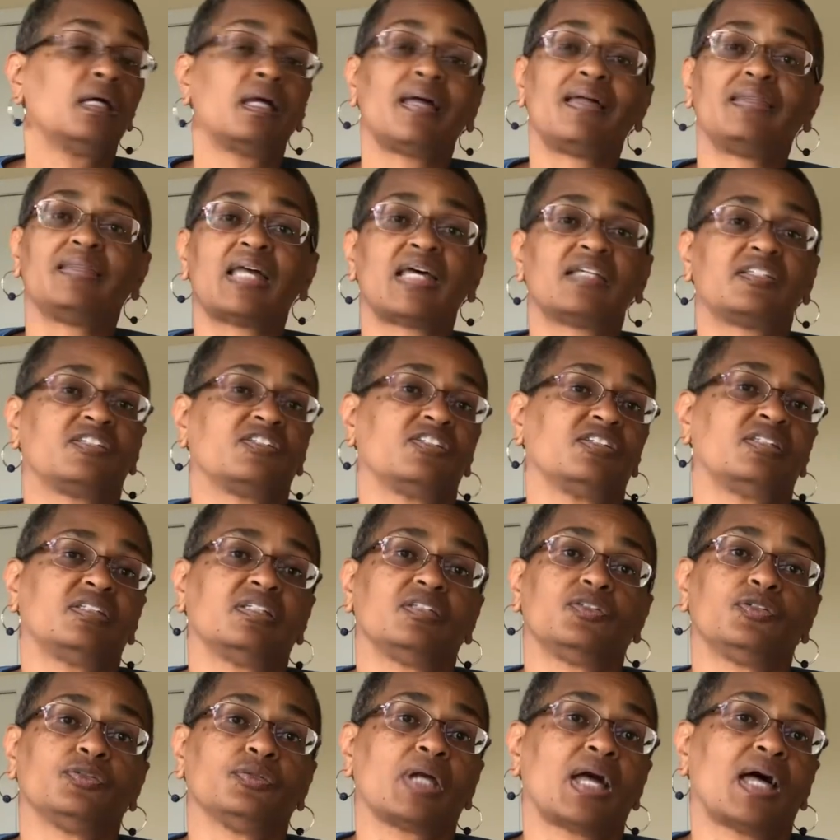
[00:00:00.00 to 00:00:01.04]
and that's just
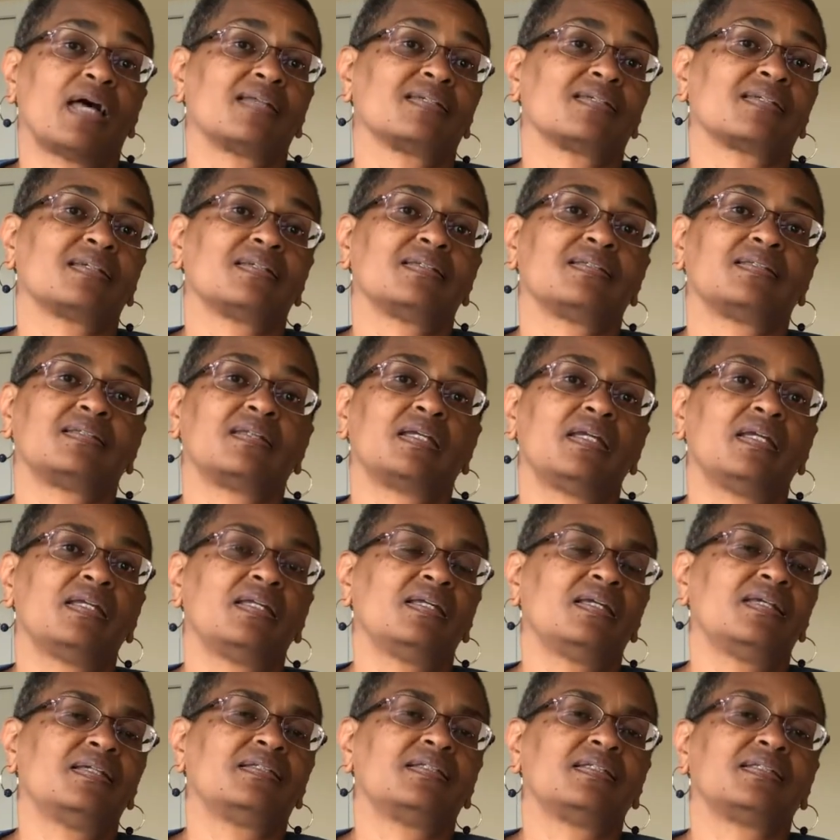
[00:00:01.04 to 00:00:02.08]
it, you guys, because
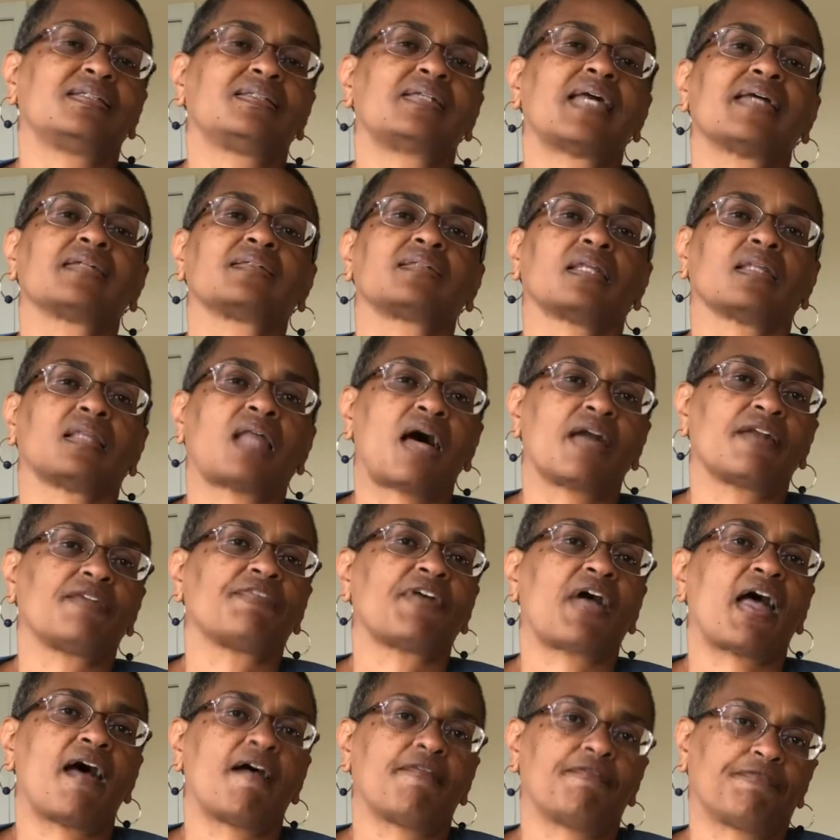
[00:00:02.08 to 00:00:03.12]
it just takes a lot of
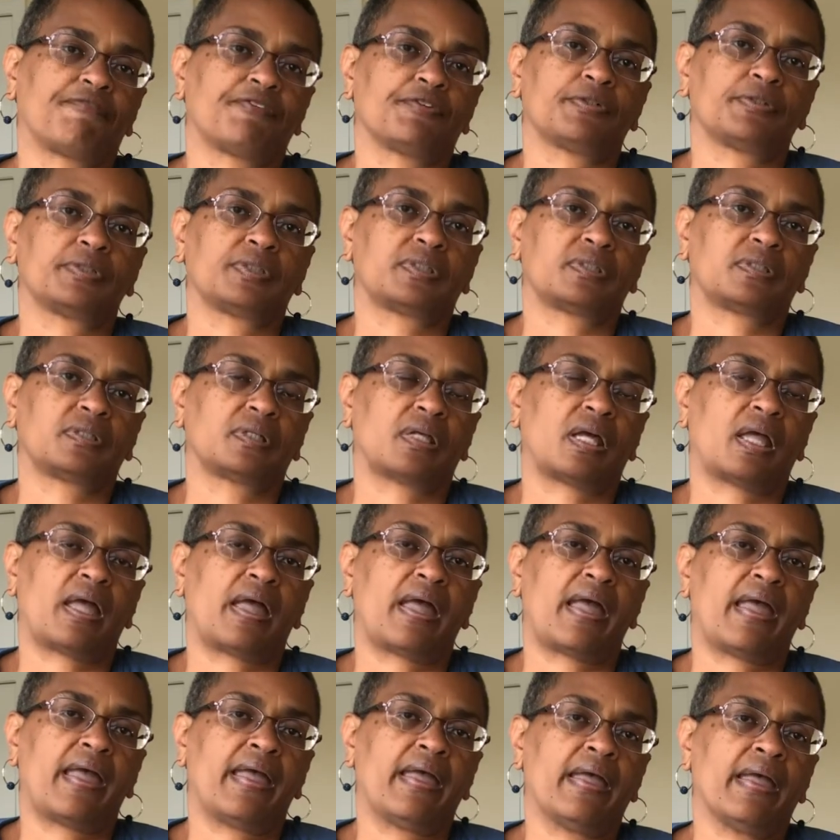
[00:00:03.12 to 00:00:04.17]
effort
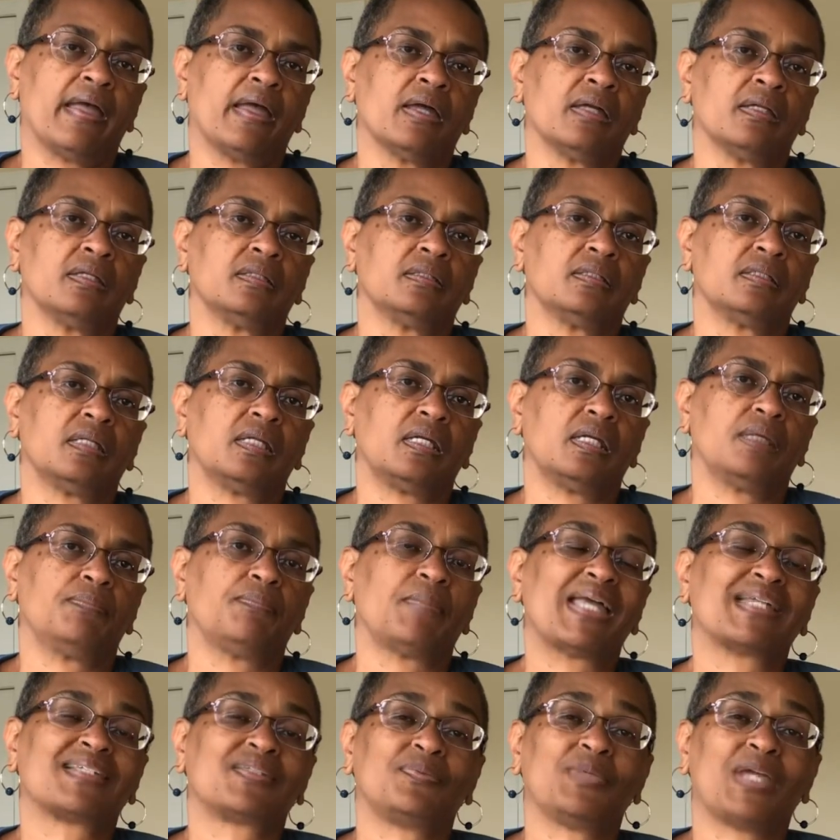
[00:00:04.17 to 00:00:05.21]
and it
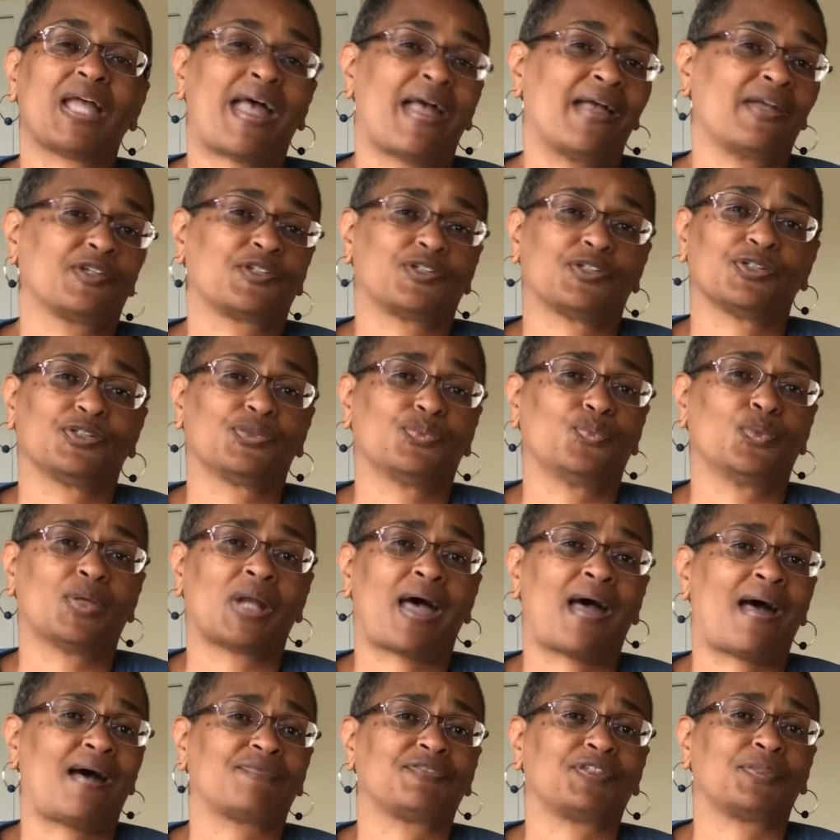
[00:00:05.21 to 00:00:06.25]
makes me anxious when
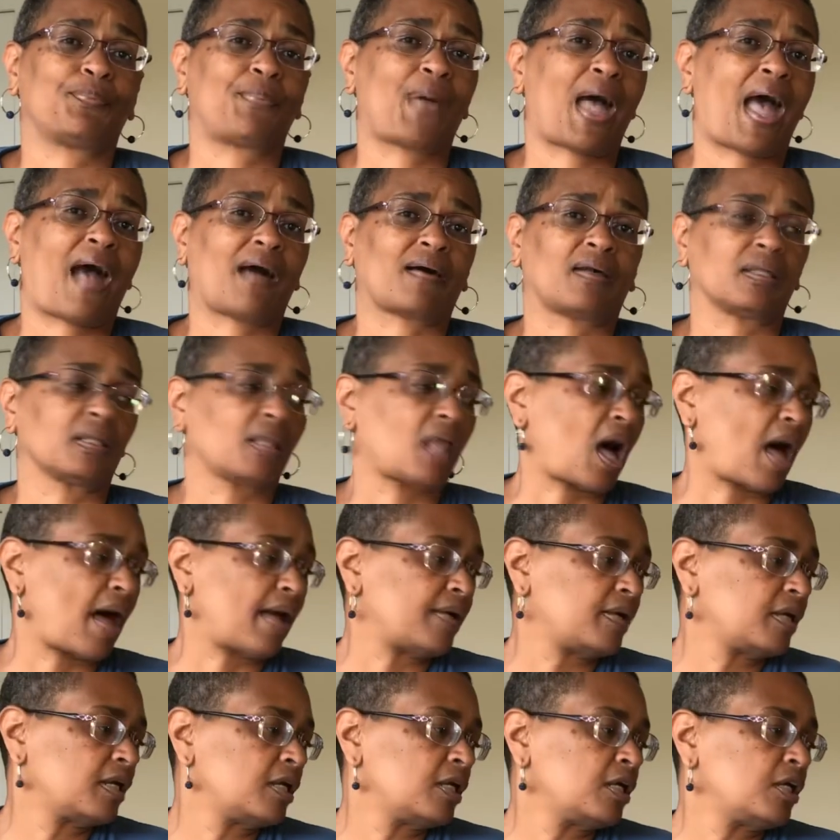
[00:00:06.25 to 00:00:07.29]
I have to pack a
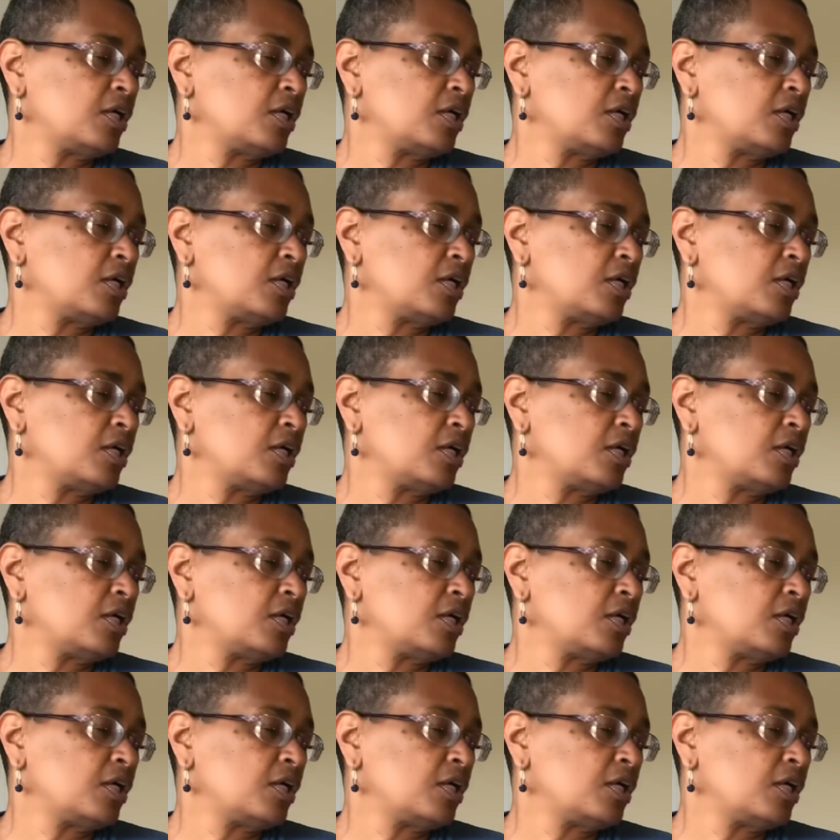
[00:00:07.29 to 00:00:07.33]
lot.